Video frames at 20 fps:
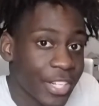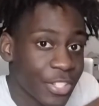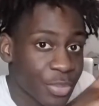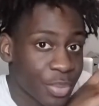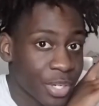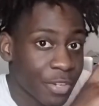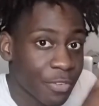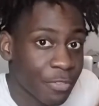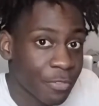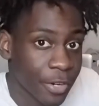
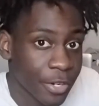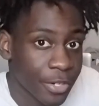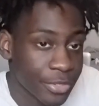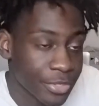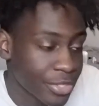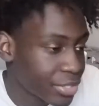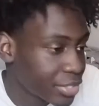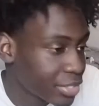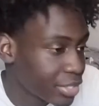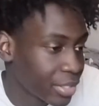
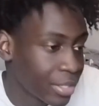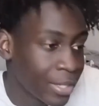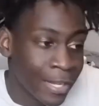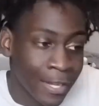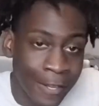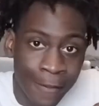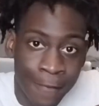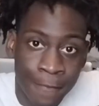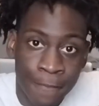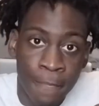21st.
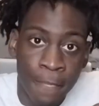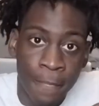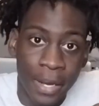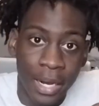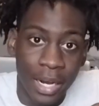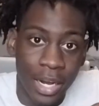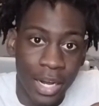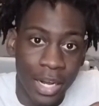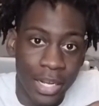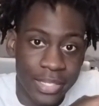
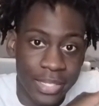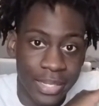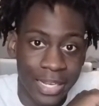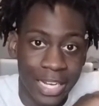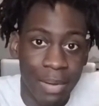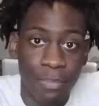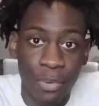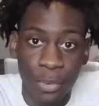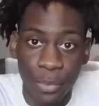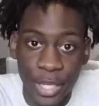Uh, it's a
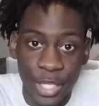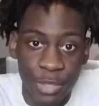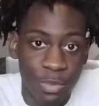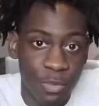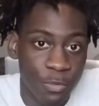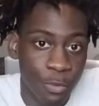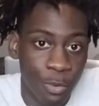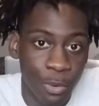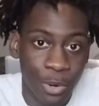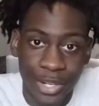couple weeks
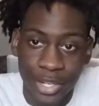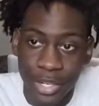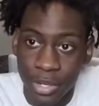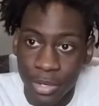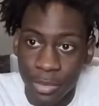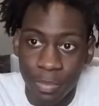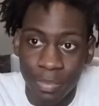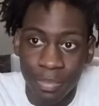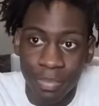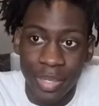before you
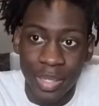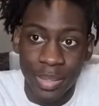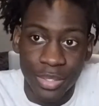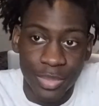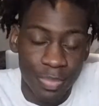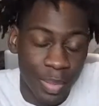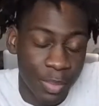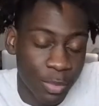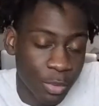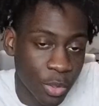know
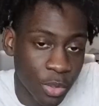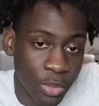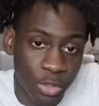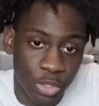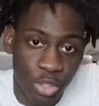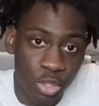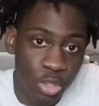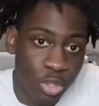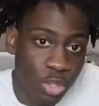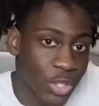people going to
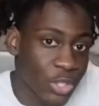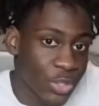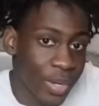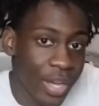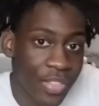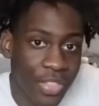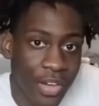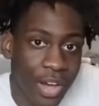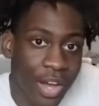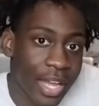school, so
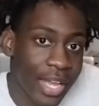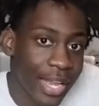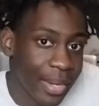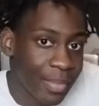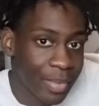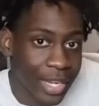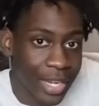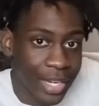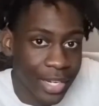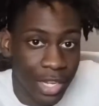I thought, hey
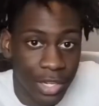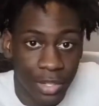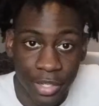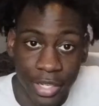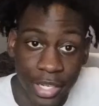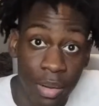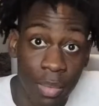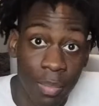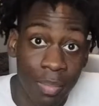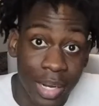man, y'all are
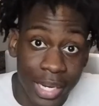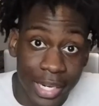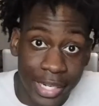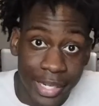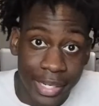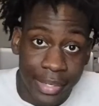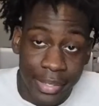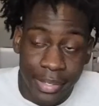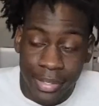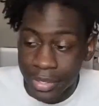getting
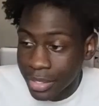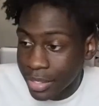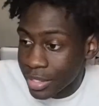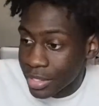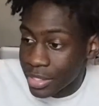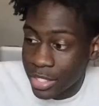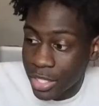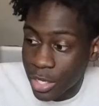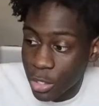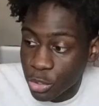money
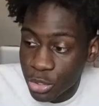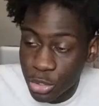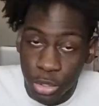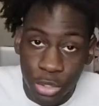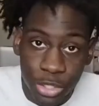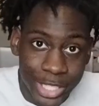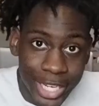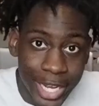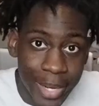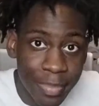to go school
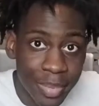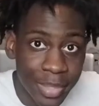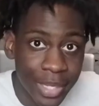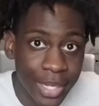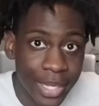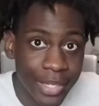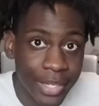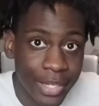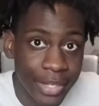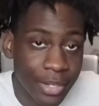shopping,
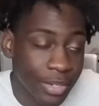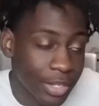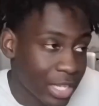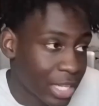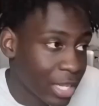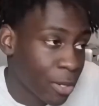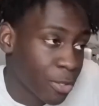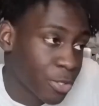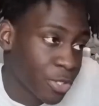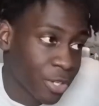and you know the
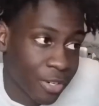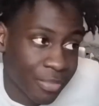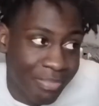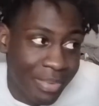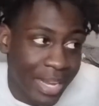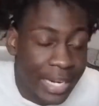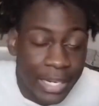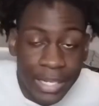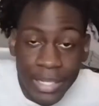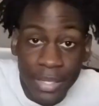clothes are
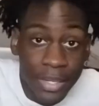not